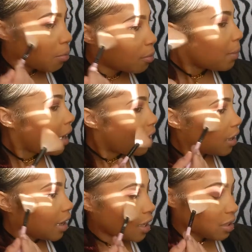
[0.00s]
But my
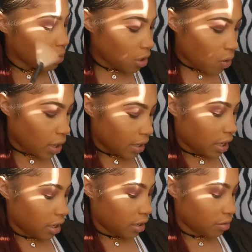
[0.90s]
highlight, I just be going
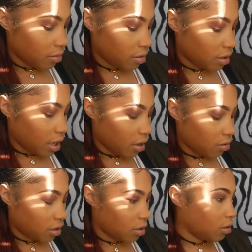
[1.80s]
in, like
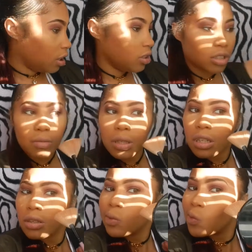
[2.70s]
literally just
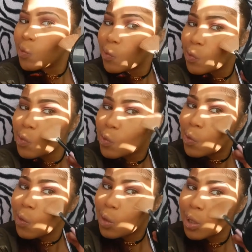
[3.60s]
be.
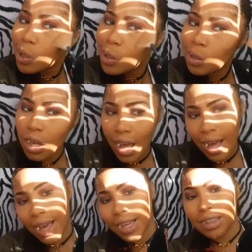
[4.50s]
Going in. I
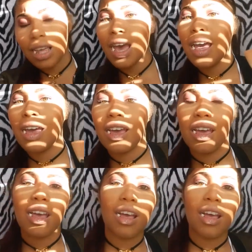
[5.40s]
hate that.